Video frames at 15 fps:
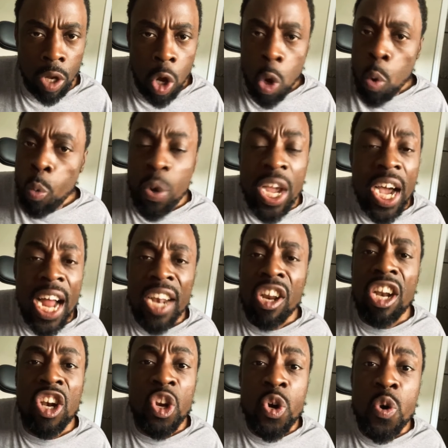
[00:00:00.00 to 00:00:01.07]
We under
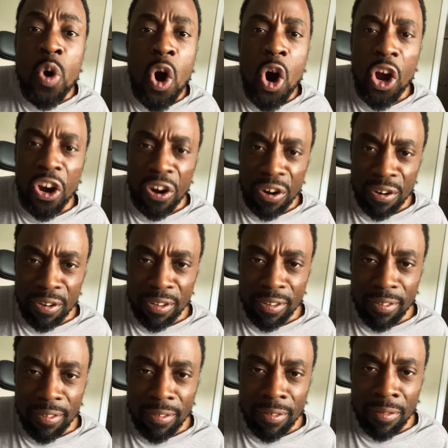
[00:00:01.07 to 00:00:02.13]
new order.
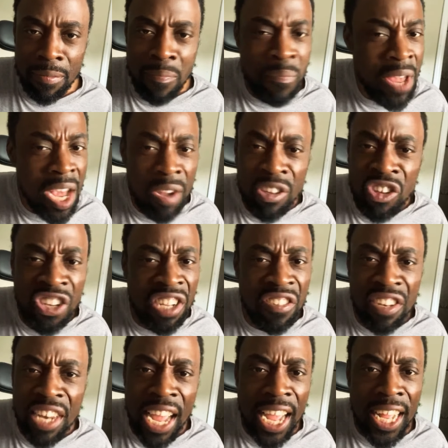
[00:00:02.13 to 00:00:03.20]

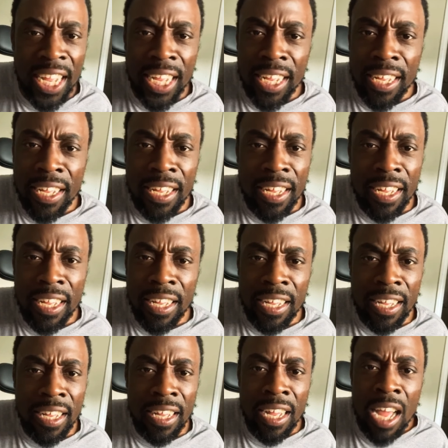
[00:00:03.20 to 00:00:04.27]
Melchizedek.
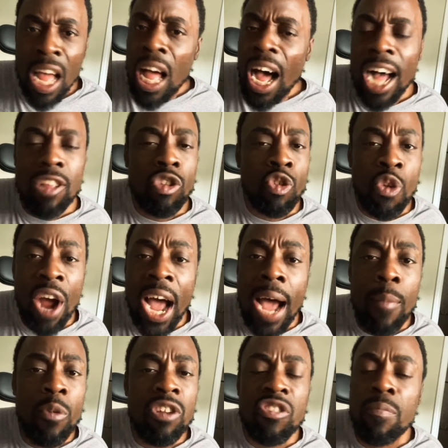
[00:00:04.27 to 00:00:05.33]
A tribe
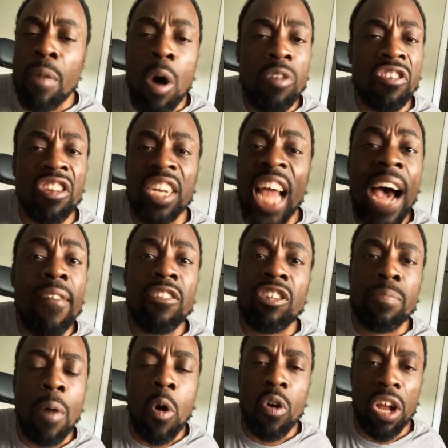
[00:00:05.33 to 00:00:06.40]
which Moses never
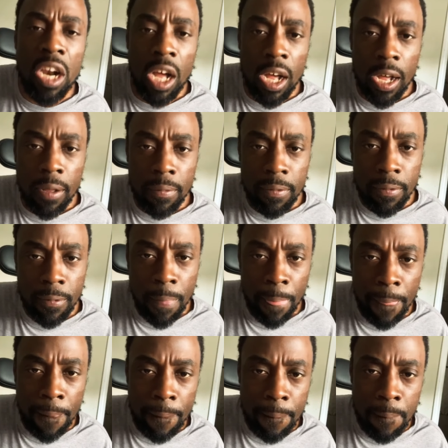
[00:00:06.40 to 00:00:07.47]
spoken of
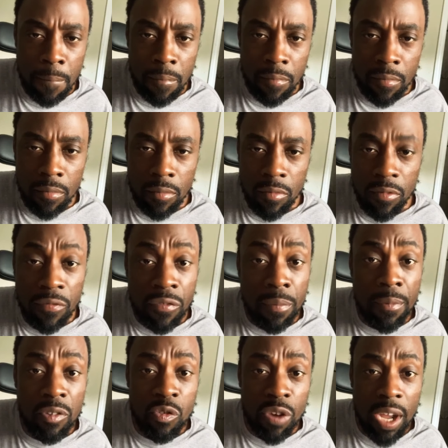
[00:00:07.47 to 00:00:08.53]
from
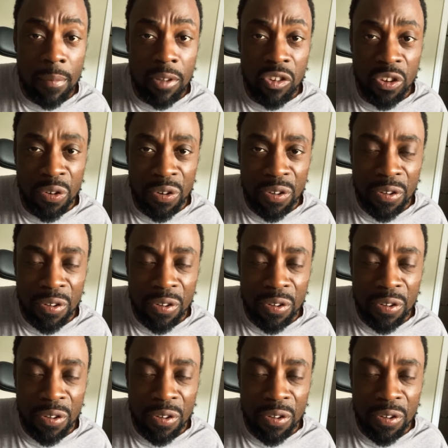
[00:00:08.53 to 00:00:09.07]
the tribe of Judah.